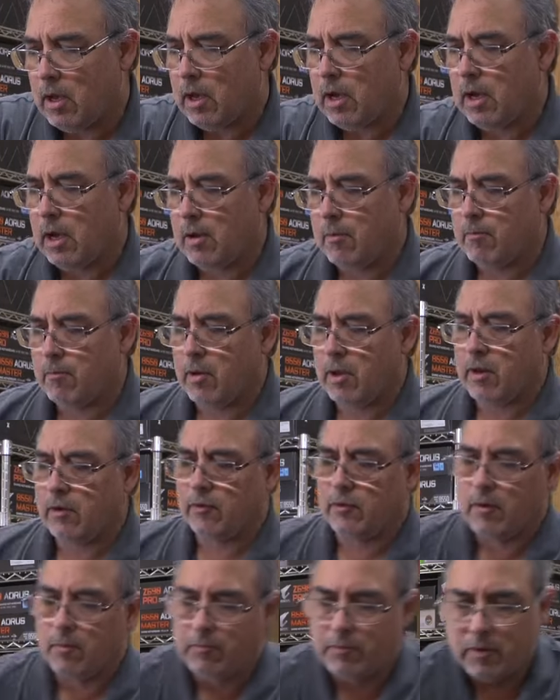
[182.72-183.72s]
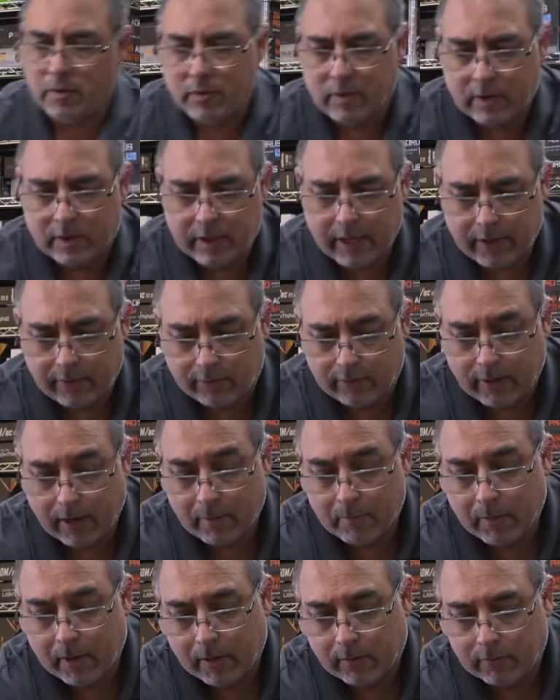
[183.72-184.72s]
but it's something that they
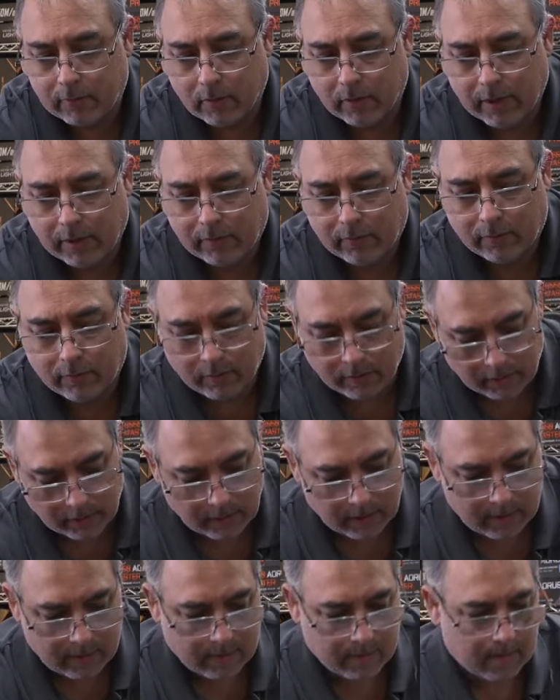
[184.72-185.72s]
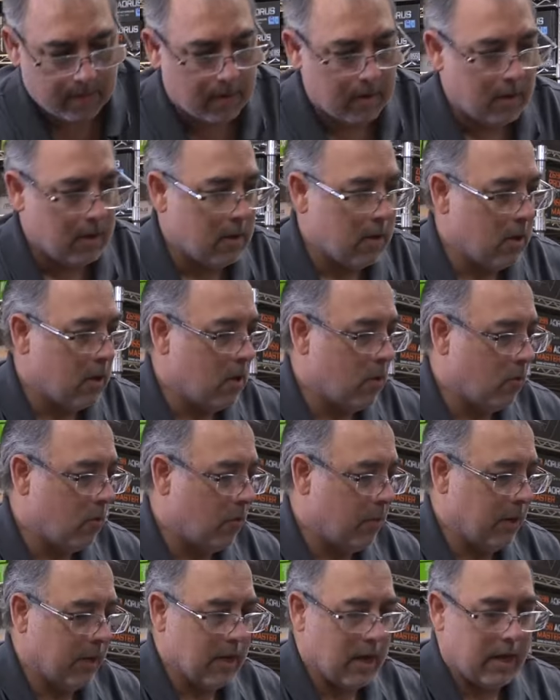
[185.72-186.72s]
sent me. So let's see
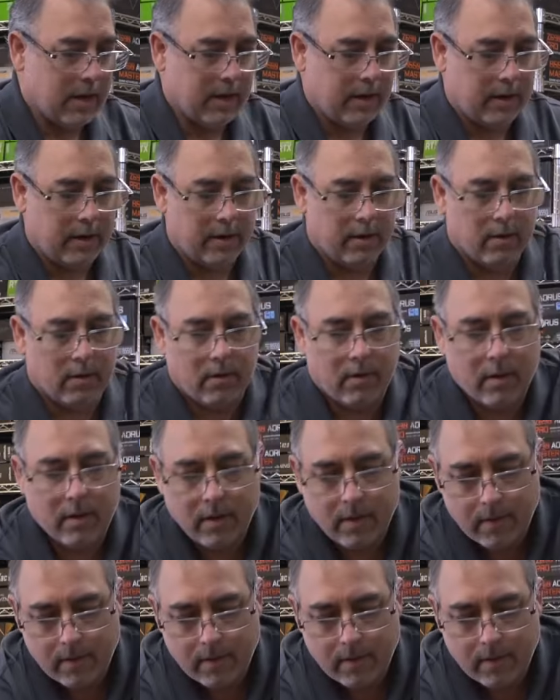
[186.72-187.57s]
what we got in here.